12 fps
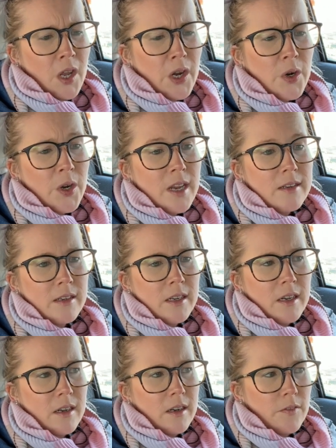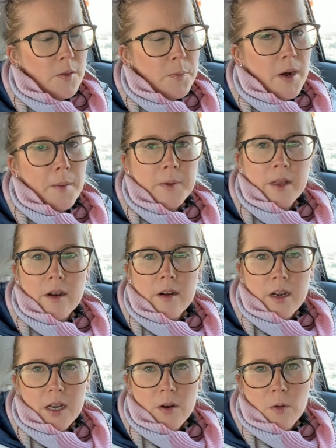idea of the
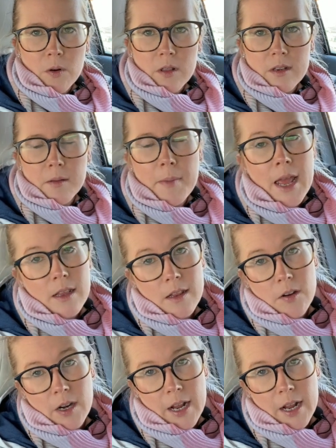popularity or the demand that they're going to